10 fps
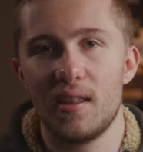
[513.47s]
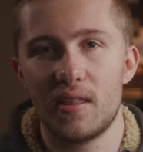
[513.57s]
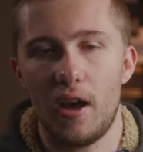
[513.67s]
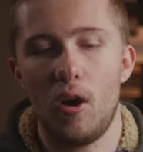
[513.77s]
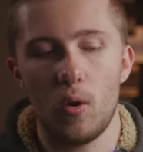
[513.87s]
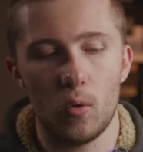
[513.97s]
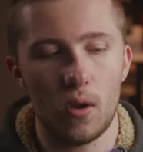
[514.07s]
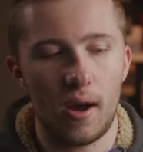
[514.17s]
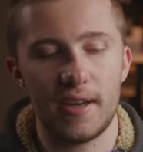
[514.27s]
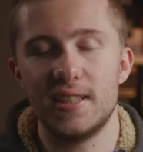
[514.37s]
the
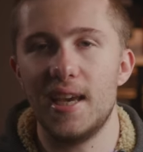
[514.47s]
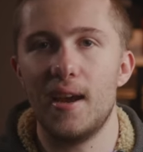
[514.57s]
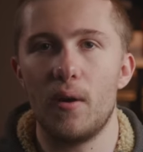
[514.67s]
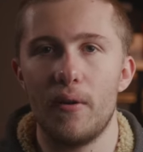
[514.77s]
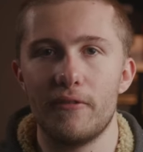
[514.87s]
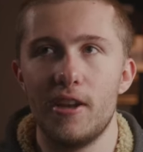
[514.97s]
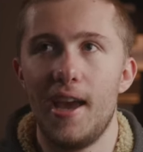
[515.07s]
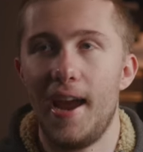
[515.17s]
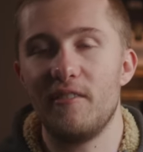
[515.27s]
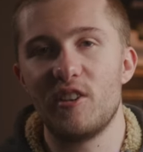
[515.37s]
whole idea of
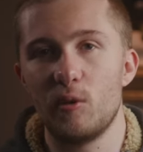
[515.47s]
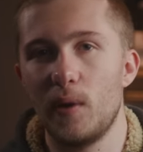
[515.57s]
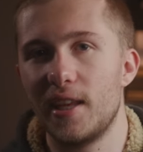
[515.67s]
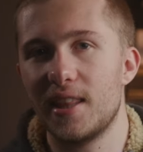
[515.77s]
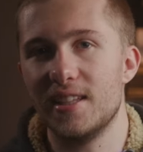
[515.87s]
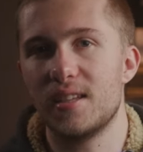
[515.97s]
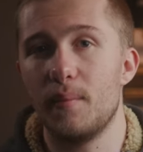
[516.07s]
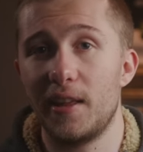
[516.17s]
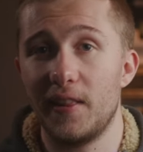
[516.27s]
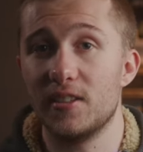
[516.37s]
every week there's
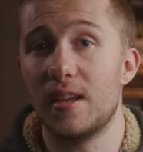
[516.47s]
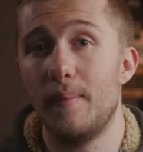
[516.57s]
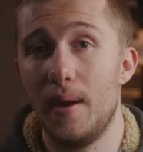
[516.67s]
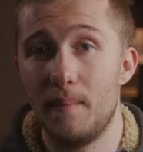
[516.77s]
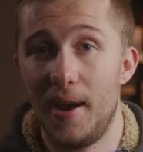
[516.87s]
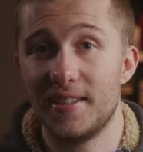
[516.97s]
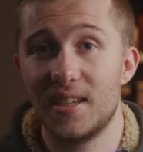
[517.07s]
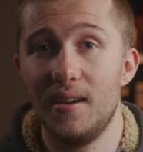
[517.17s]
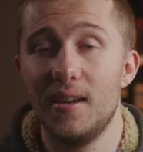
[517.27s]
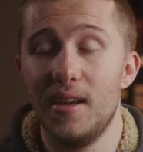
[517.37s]
something that's a bit
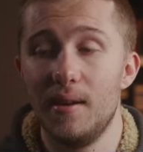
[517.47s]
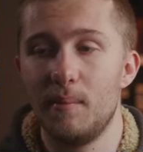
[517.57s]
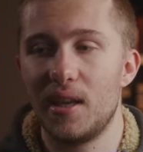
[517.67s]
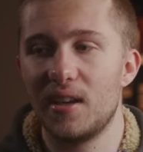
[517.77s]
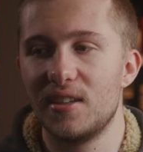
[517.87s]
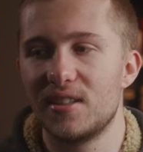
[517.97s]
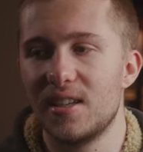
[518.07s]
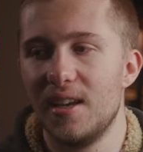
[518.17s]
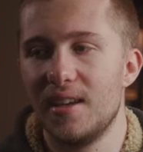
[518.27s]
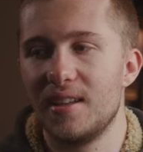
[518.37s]
better because